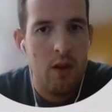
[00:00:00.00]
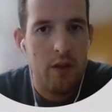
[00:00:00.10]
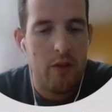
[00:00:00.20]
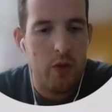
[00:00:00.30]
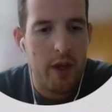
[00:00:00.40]

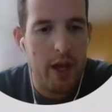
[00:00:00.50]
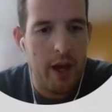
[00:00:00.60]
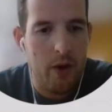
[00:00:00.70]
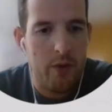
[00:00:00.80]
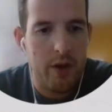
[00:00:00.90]
Let's look at
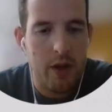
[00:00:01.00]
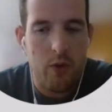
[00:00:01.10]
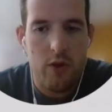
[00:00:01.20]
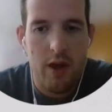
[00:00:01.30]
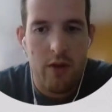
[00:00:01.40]
how the
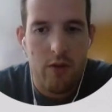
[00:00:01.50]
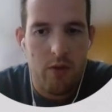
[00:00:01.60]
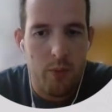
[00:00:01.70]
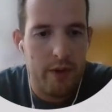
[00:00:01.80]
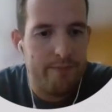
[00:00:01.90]

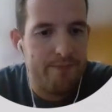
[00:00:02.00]
negotiations went.